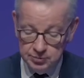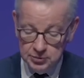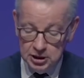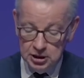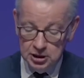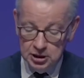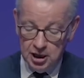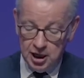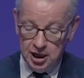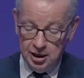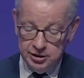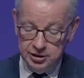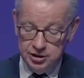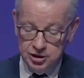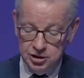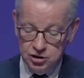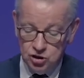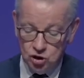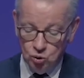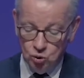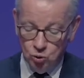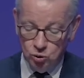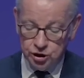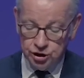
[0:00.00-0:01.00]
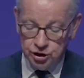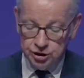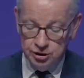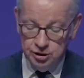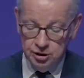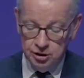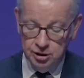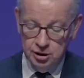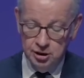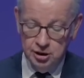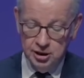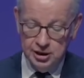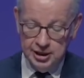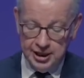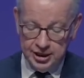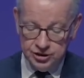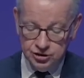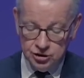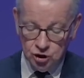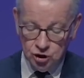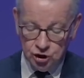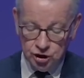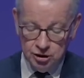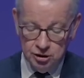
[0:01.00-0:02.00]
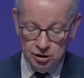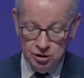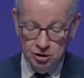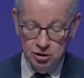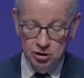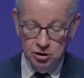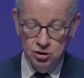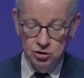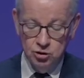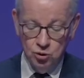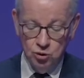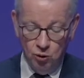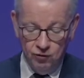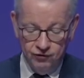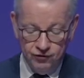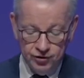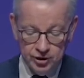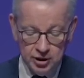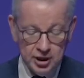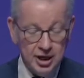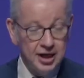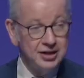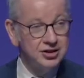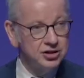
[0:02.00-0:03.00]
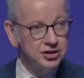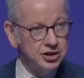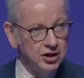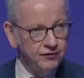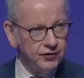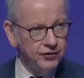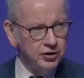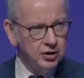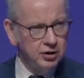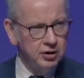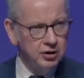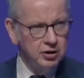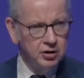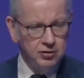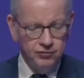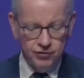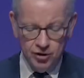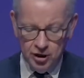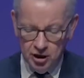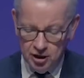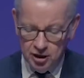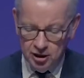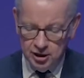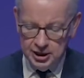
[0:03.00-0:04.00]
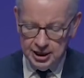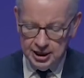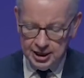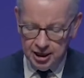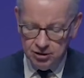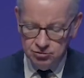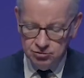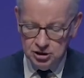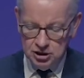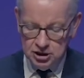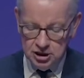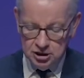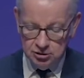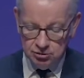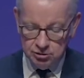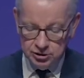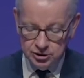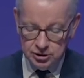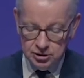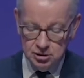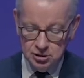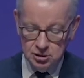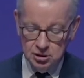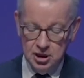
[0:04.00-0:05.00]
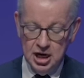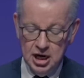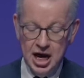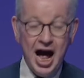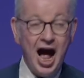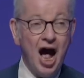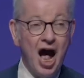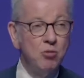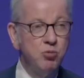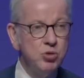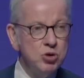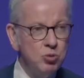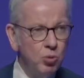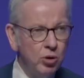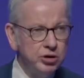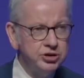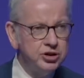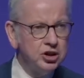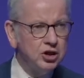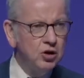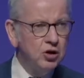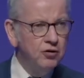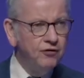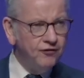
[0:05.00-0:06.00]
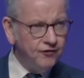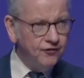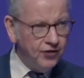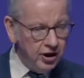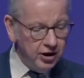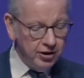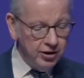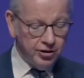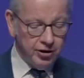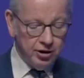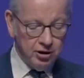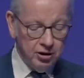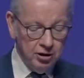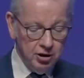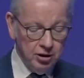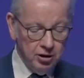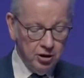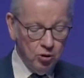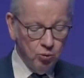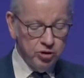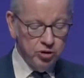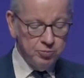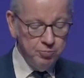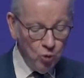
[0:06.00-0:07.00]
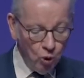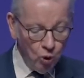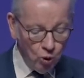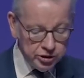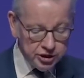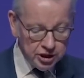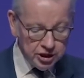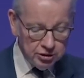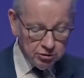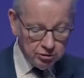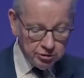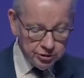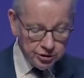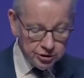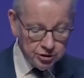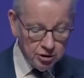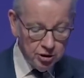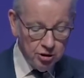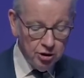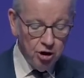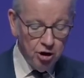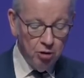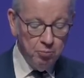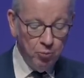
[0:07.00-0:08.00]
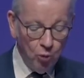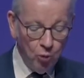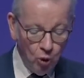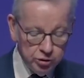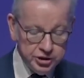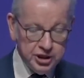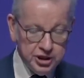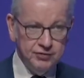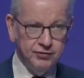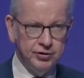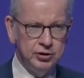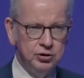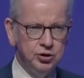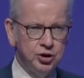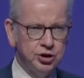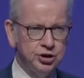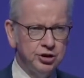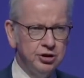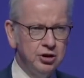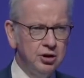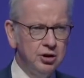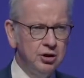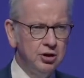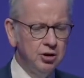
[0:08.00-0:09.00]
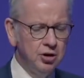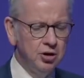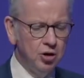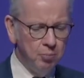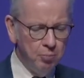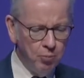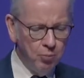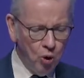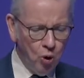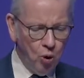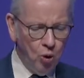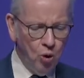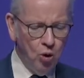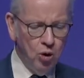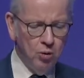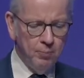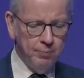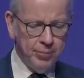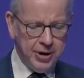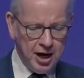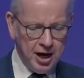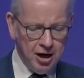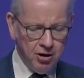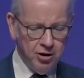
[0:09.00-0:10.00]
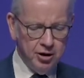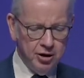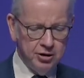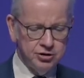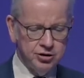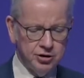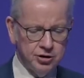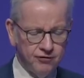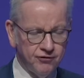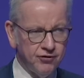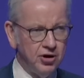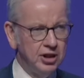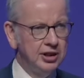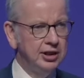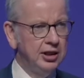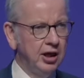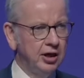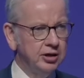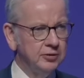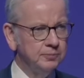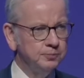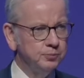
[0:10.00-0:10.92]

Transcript: Hull and East Yorkshire, Leicestershire, Norfolk and Suffolk for early county deals. And we want to go further with more deals, more devolution, more power to the front line.